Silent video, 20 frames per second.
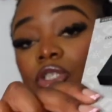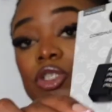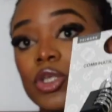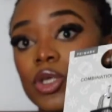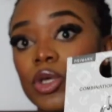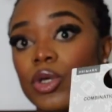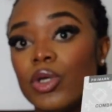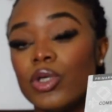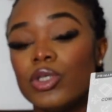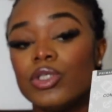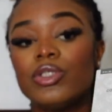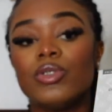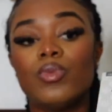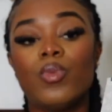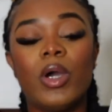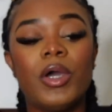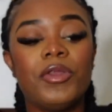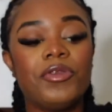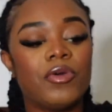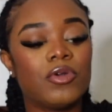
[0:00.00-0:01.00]
as good
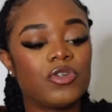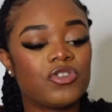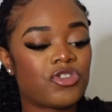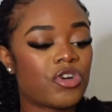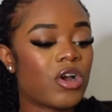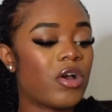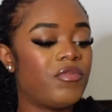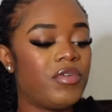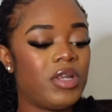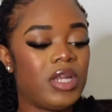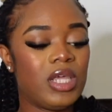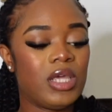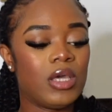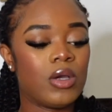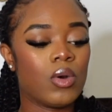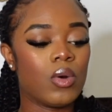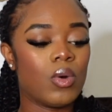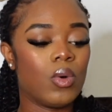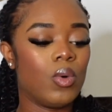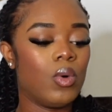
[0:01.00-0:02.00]
when you're
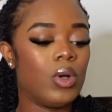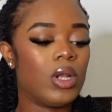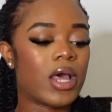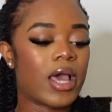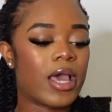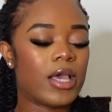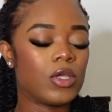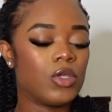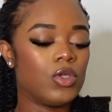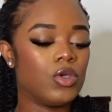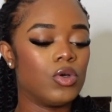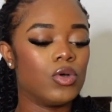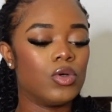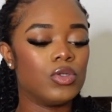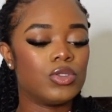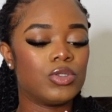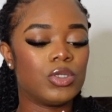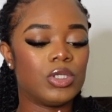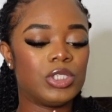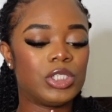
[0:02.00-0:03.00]
traveling or like you go
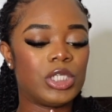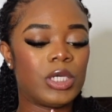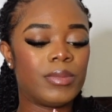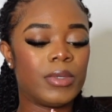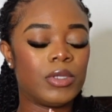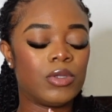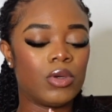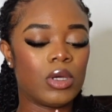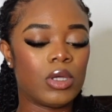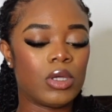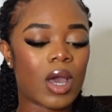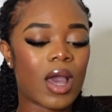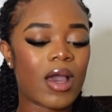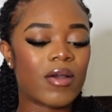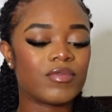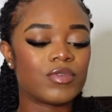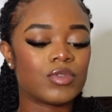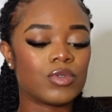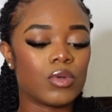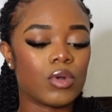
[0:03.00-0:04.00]
to the gym and you, you
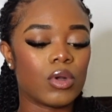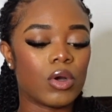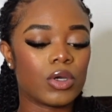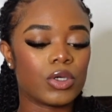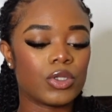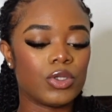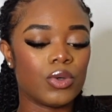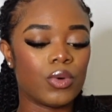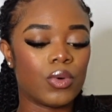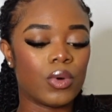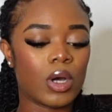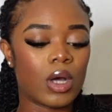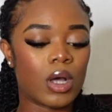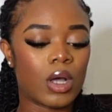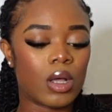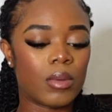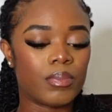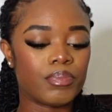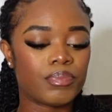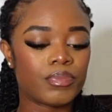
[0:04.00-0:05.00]
have to lock your
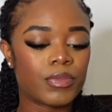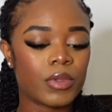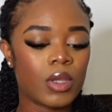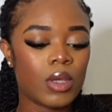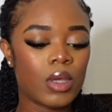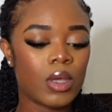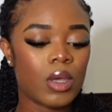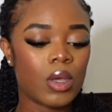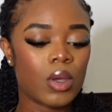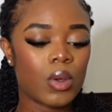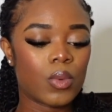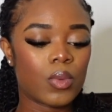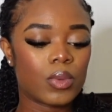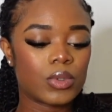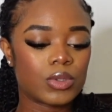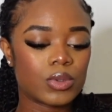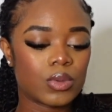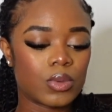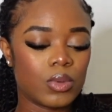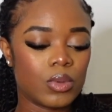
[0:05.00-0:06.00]
um,
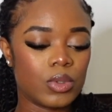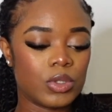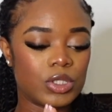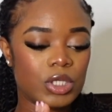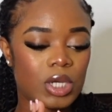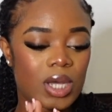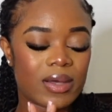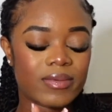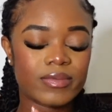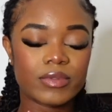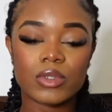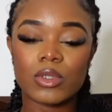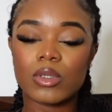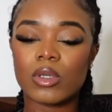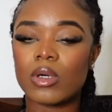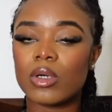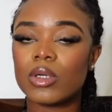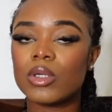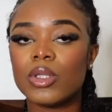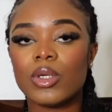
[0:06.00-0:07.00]
what's the word? You have to
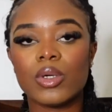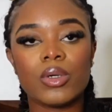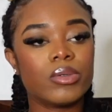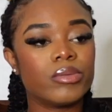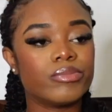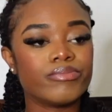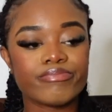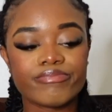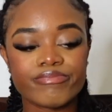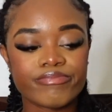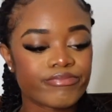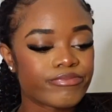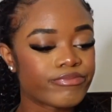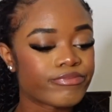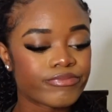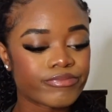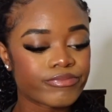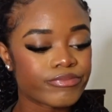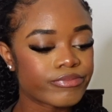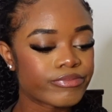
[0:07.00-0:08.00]
lock your
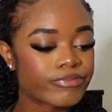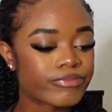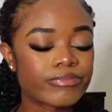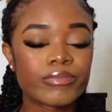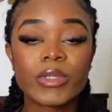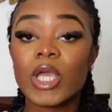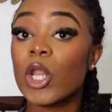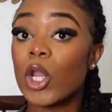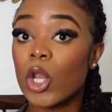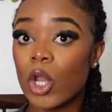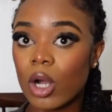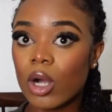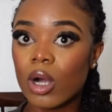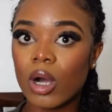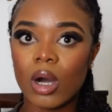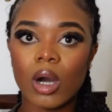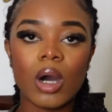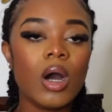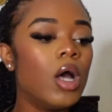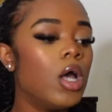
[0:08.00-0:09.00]

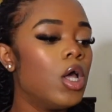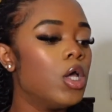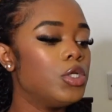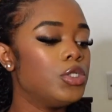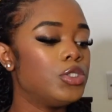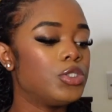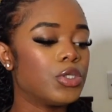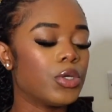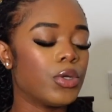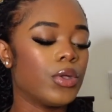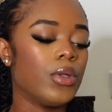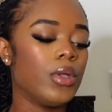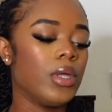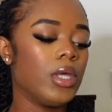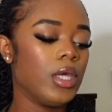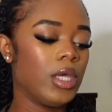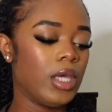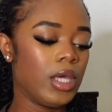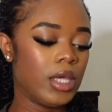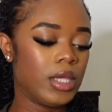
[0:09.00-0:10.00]
locker so
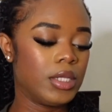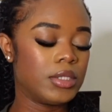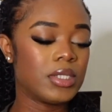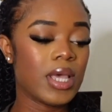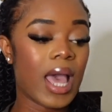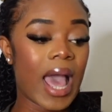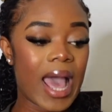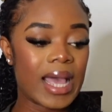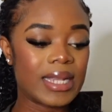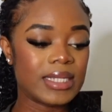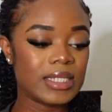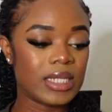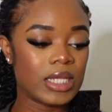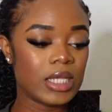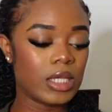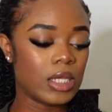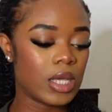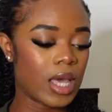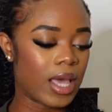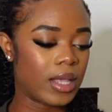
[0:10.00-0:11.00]
it is
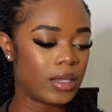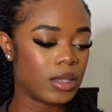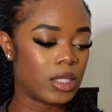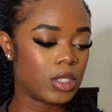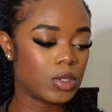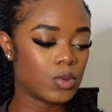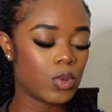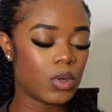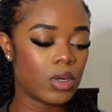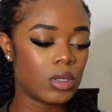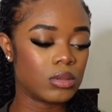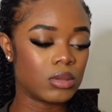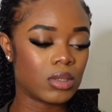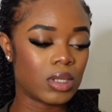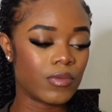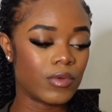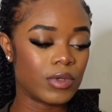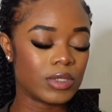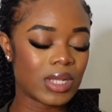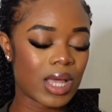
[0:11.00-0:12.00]
handy and this one
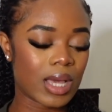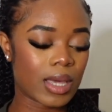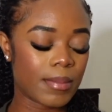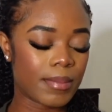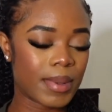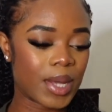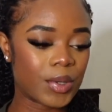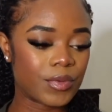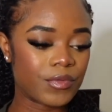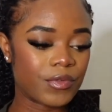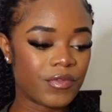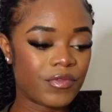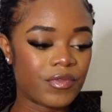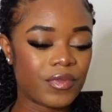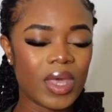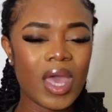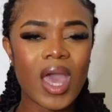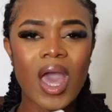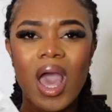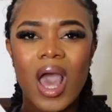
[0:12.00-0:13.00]
that was like a pound
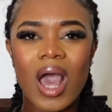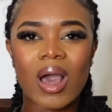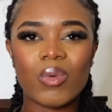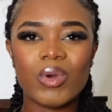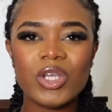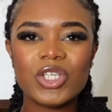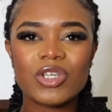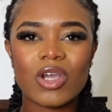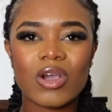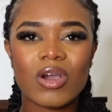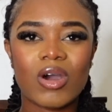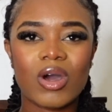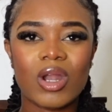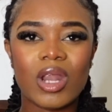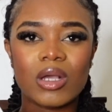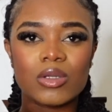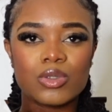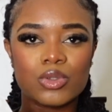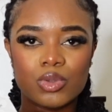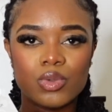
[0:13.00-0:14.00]
fifty i wish i got
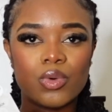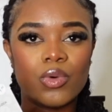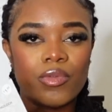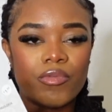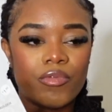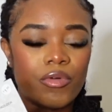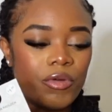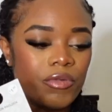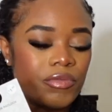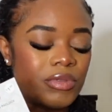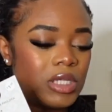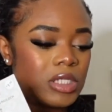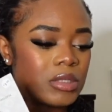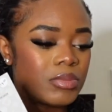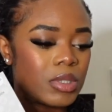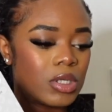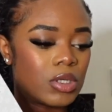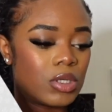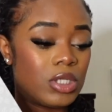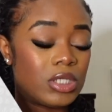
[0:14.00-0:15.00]
like two or three of this
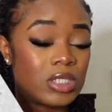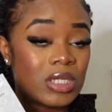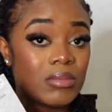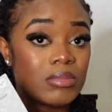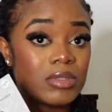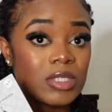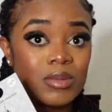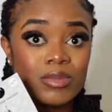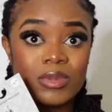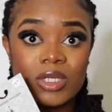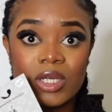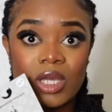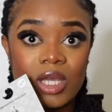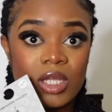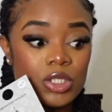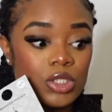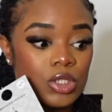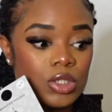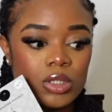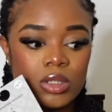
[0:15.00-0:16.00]
because sometimes i
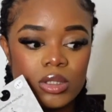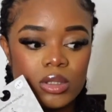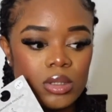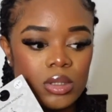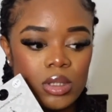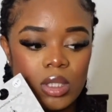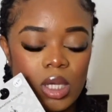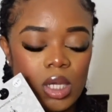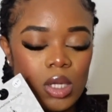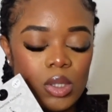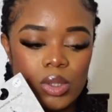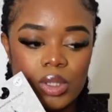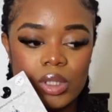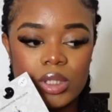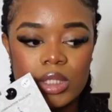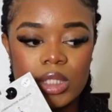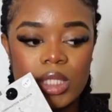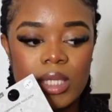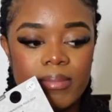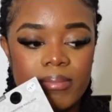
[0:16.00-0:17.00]
can just yeah
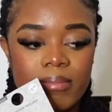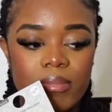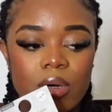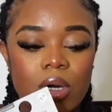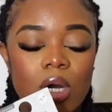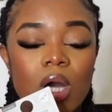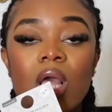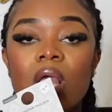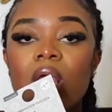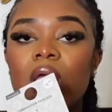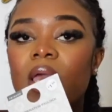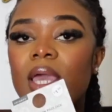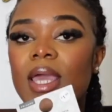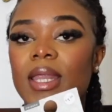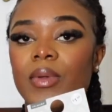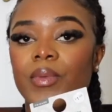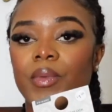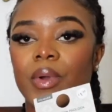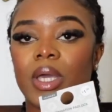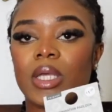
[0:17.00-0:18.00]
lose them but
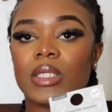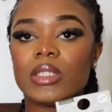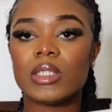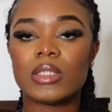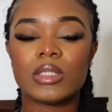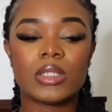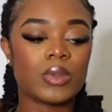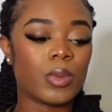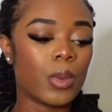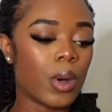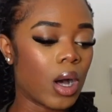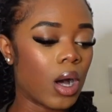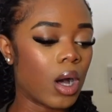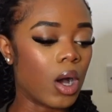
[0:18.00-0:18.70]
anyways this is what